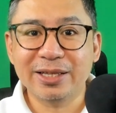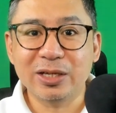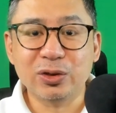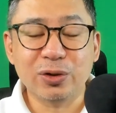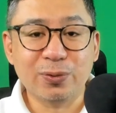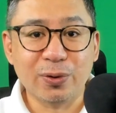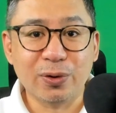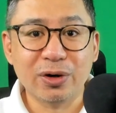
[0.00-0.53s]

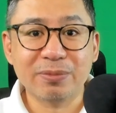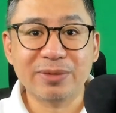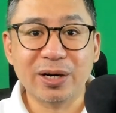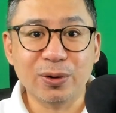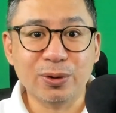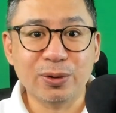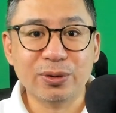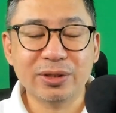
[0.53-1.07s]
They should form
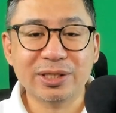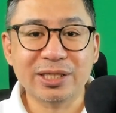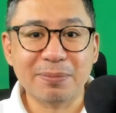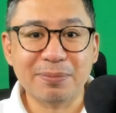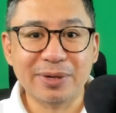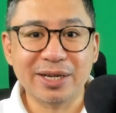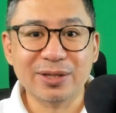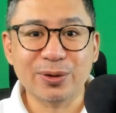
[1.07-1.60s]
their own
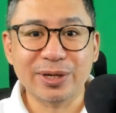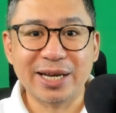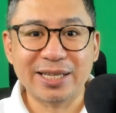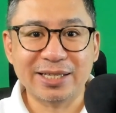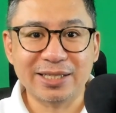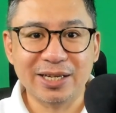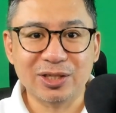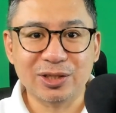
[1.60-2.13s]
separate
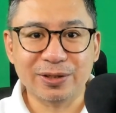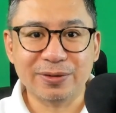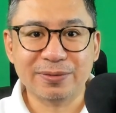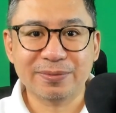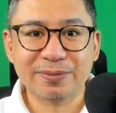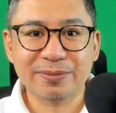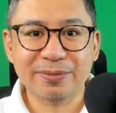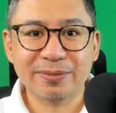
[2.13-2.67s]

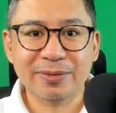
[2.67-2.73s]
organization.